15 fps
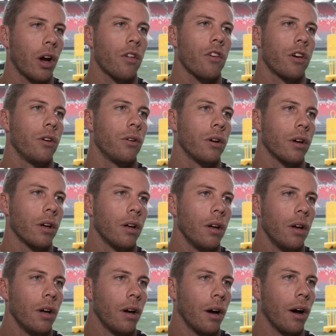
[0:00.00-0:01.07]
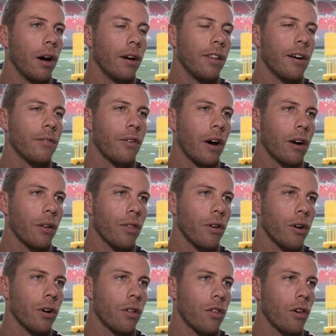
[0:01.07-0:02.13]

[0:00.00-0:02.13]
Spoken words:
executing in that final third.